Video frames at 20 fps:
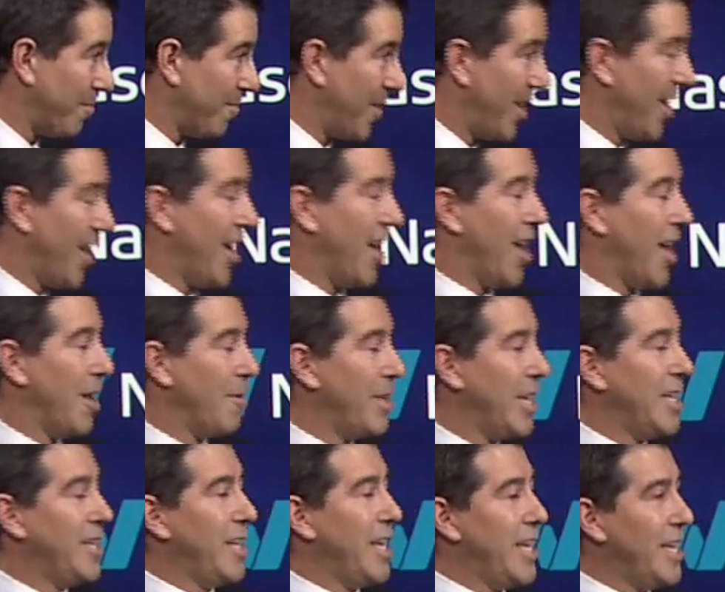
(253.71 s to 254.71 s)
That's right.
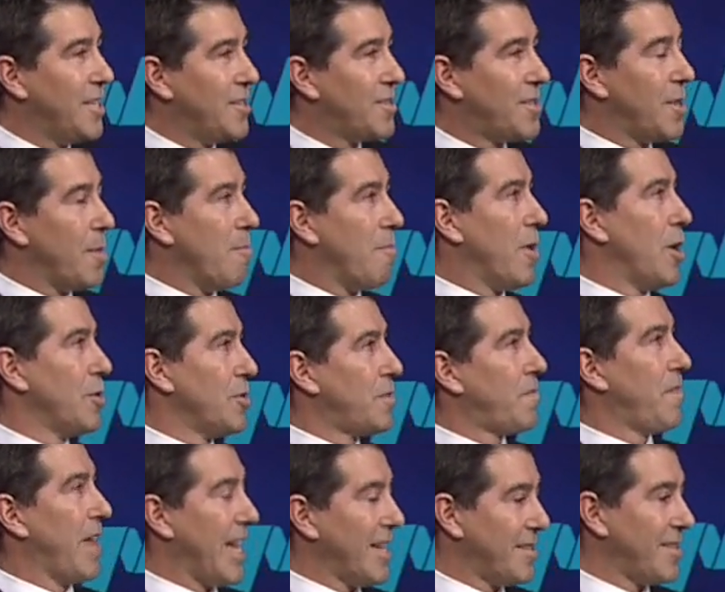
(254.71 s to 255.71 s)
He's the most
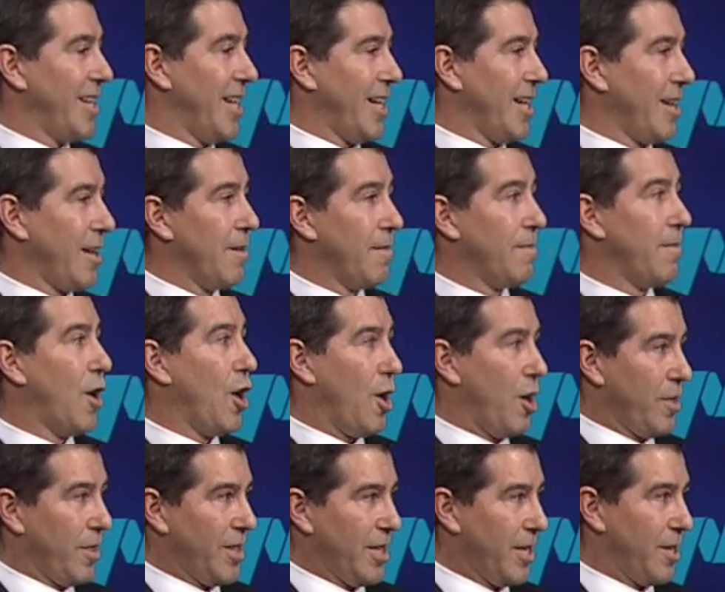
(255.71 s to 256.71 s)
fascinating of all
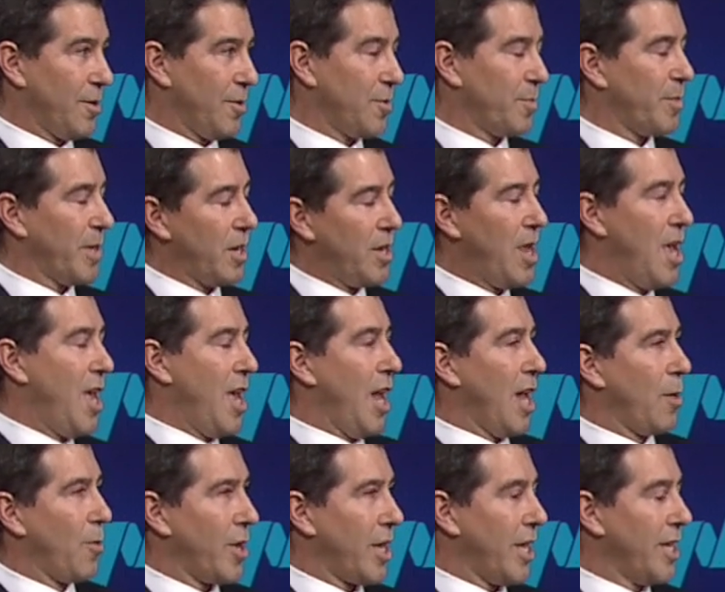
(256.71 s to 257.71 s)
the leaders. But I
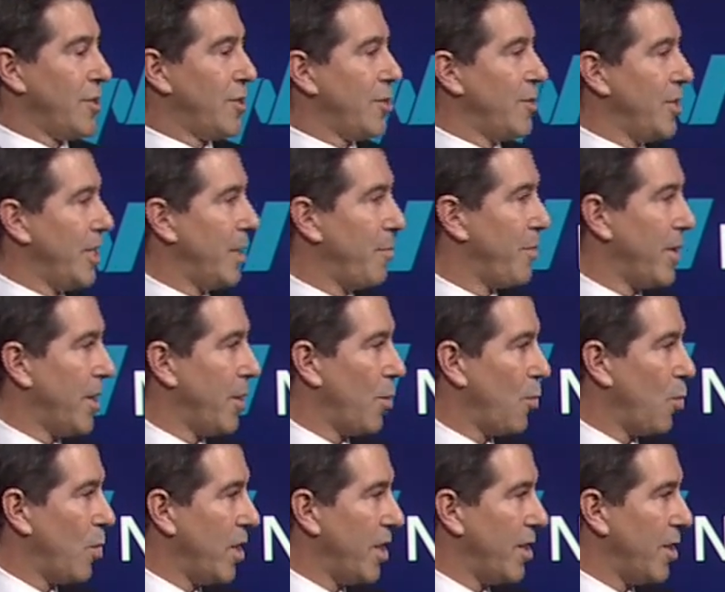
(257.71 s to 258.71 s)
don't want to get too deep into
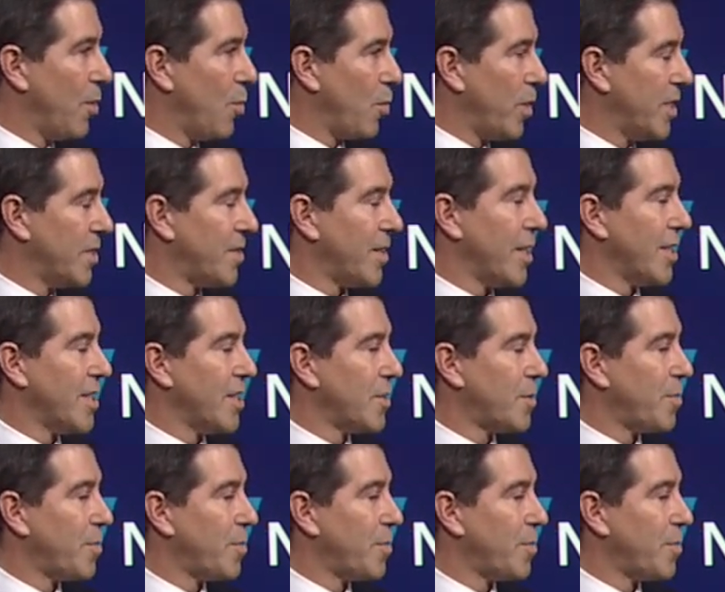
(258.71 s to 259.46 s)
the weeds on this.